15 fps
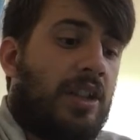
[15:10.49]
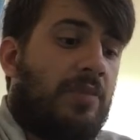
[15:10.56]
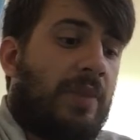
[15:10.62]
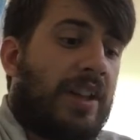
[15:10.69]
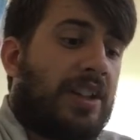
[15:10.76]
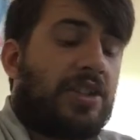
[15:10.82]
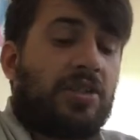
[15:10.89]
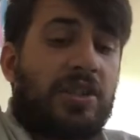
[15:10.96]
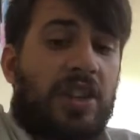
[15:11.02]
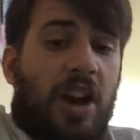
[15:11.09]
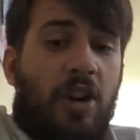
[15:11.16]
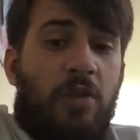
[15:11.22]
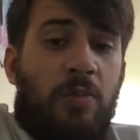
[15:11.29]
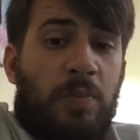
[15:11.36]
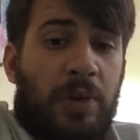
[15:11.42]
make sure your
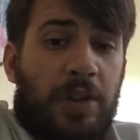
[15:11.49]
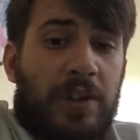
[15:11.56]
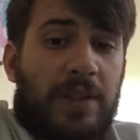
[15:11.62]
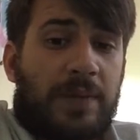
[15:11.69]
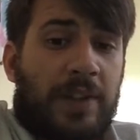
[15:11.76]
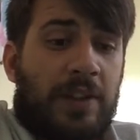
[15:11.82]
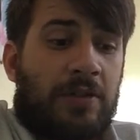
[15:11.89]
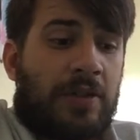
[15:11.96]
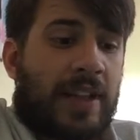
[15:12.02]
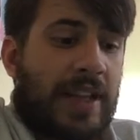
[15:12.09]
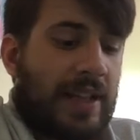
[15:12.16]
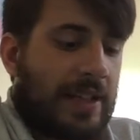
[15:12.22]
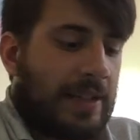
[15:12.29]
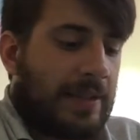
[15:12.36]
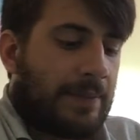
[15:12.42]
whole book's filled
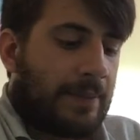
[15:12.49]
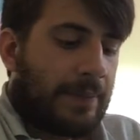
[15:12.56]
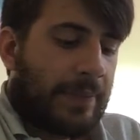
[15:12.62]
in,